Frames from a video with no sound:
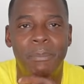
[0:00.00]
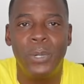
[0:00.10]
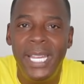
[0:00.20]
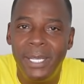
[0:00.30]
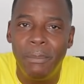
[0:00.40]

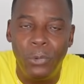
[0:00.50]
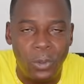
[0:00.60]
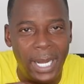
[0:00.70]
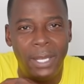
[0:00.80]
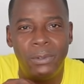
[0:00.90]
Breaking
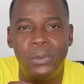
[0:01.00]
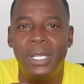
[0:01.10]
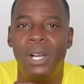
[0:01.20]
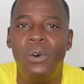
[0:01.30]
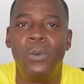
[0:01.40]
ground on a
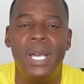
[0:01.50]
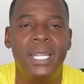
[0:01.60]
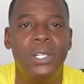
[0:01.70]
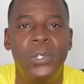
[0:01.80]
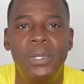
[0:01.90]
whole lot
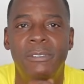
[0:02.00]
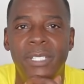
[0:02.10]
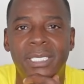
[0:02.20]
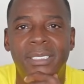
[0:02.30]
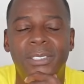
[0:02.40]
of new
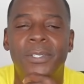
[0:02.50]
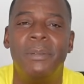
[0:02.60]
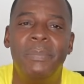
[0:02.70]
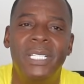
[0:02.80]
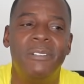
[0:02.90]
events that's gonna
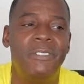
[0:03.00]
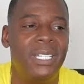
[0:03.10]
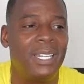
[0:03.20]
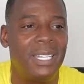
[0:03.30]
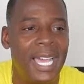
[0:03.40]

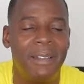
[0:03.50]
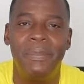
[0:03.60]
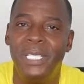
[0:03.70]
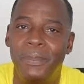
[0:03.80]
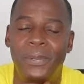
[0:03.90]
benefit a lot
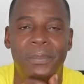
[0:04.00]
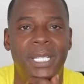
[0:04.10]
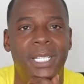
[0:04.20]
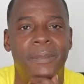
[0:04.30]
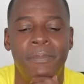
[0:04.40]
of people,
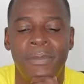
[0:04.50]
man.